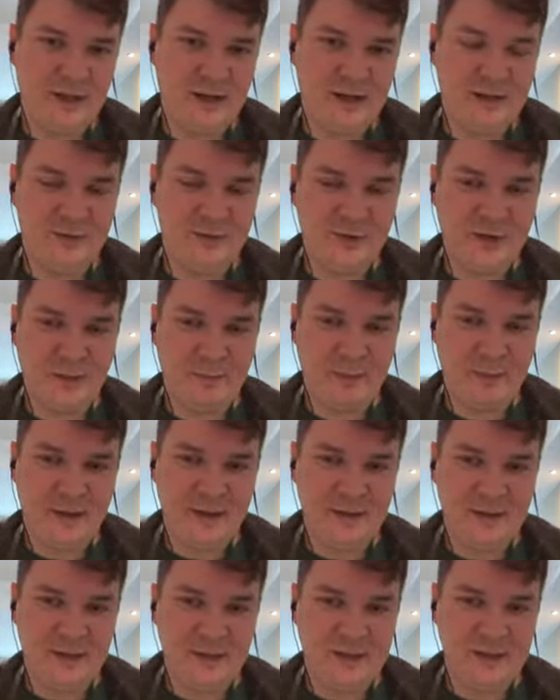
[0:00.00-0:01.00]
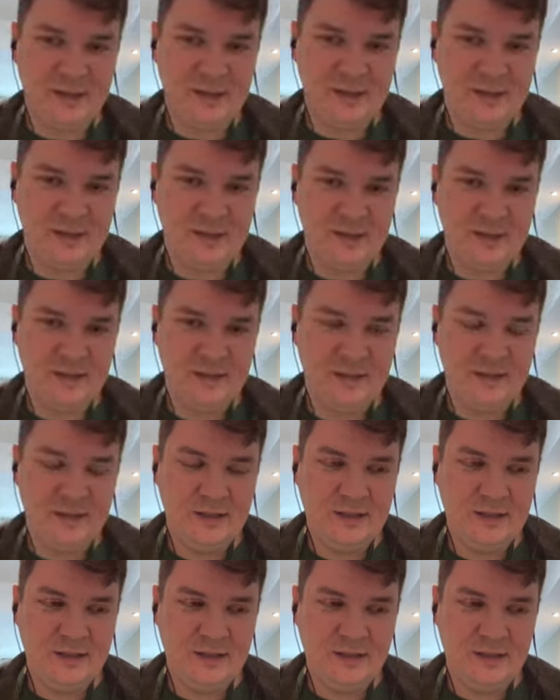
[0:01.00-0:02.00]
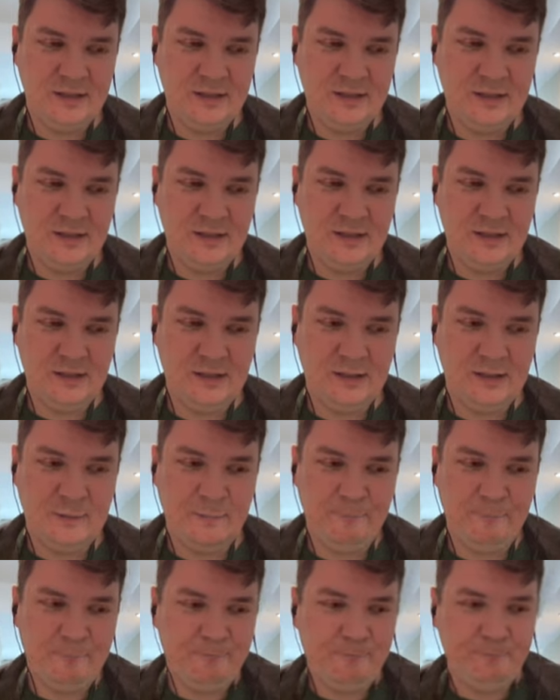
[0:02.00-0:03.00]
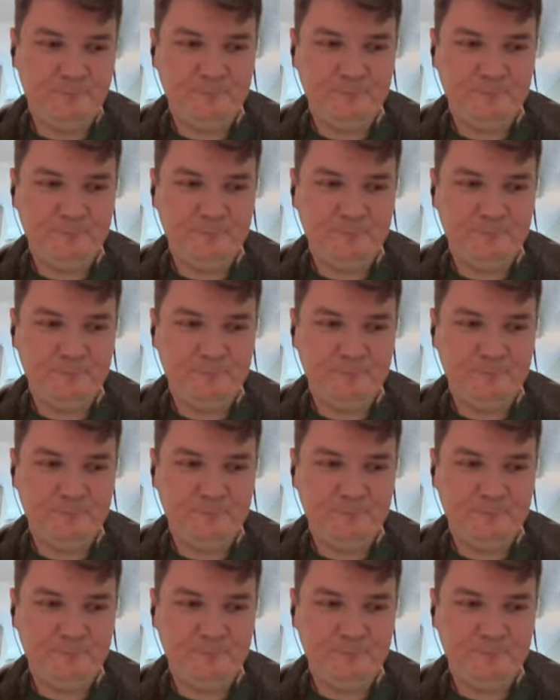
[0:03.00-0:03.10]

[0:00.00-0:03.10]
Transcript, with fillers: I'd recommend is um,